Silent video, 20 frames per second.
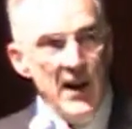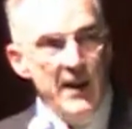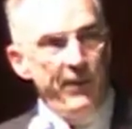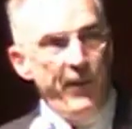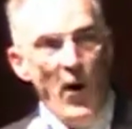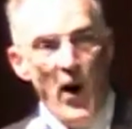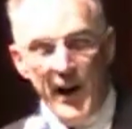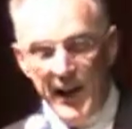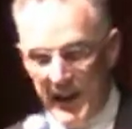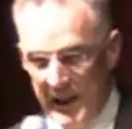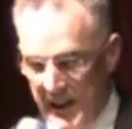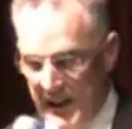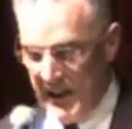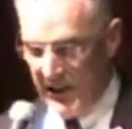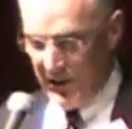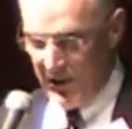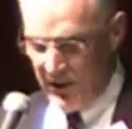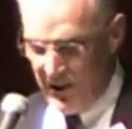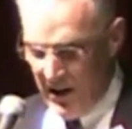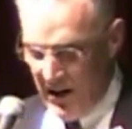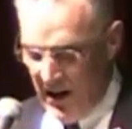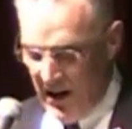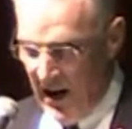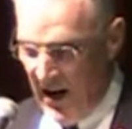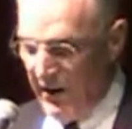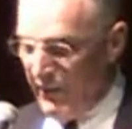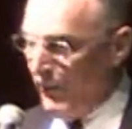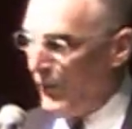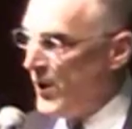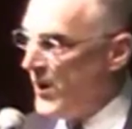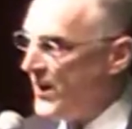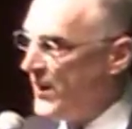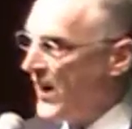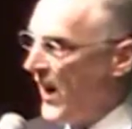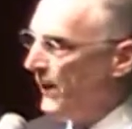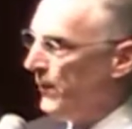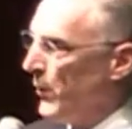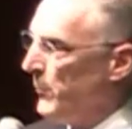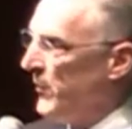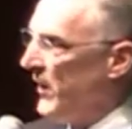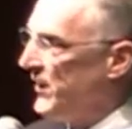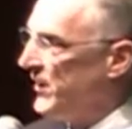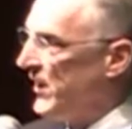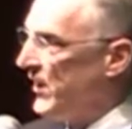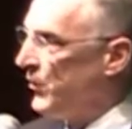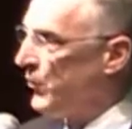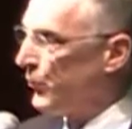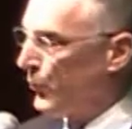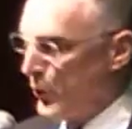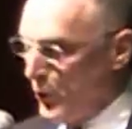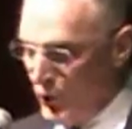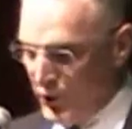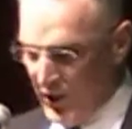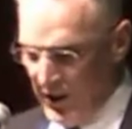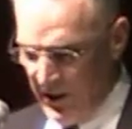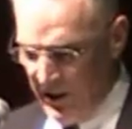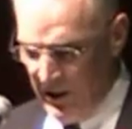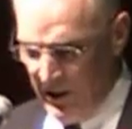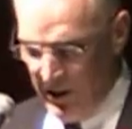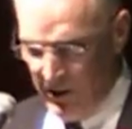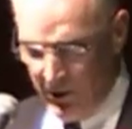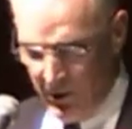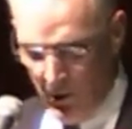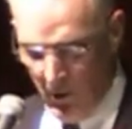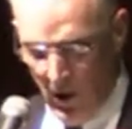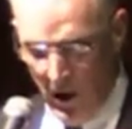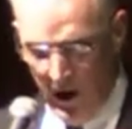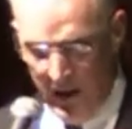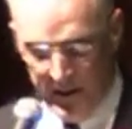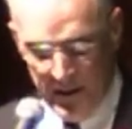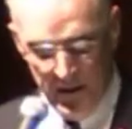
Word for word: He fought against every government intrusion into